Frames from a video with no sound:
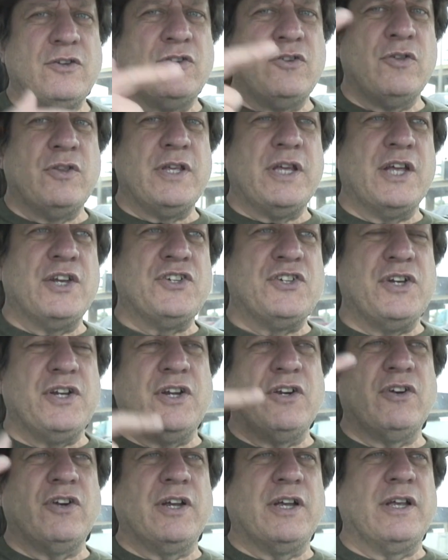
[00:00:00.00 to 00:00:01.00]
do the
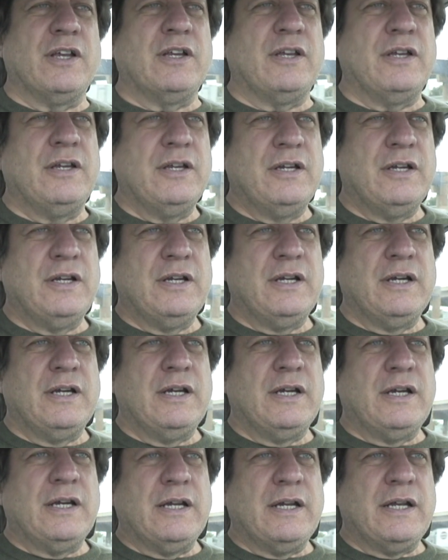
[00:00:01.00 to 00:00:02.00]
engineering.
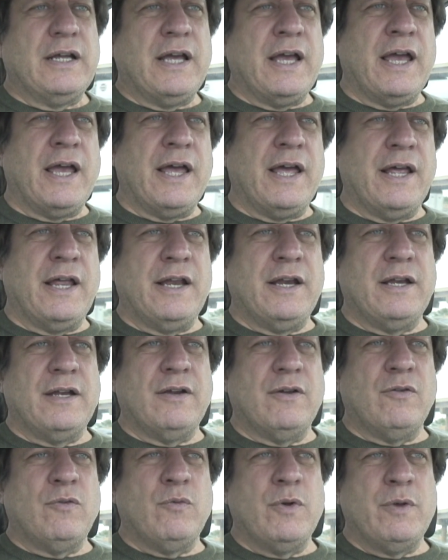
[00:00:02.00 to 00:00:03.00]
And
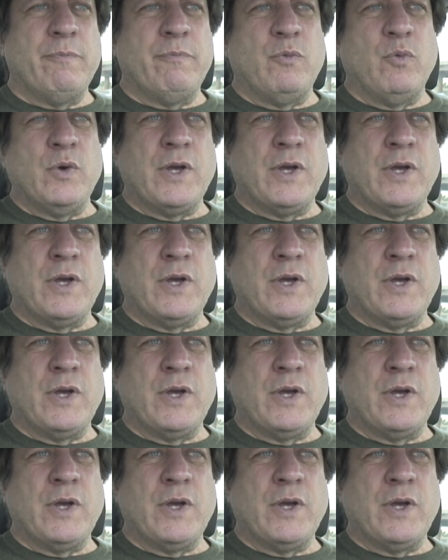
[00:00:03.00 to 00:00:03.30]
we